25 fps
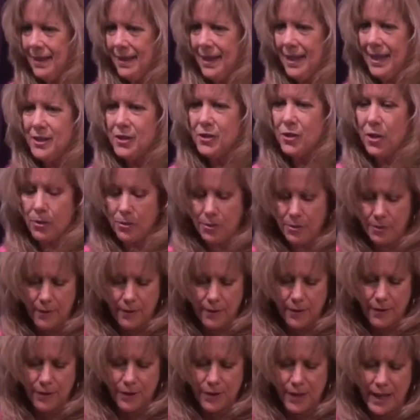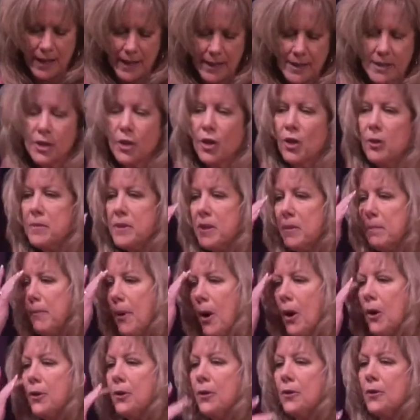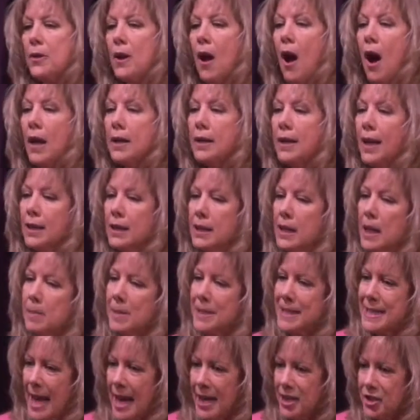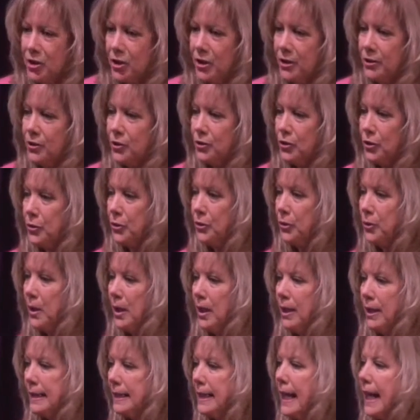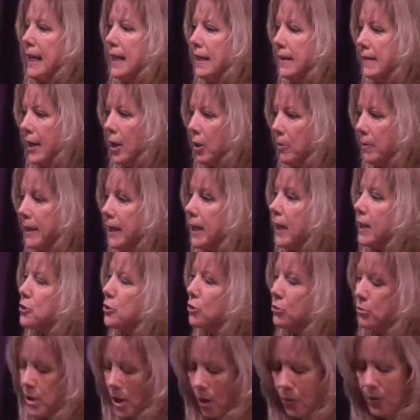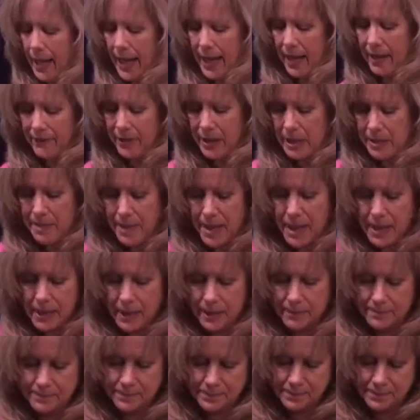And so think in terms of barter, not limitations to getting there because you don't have any money.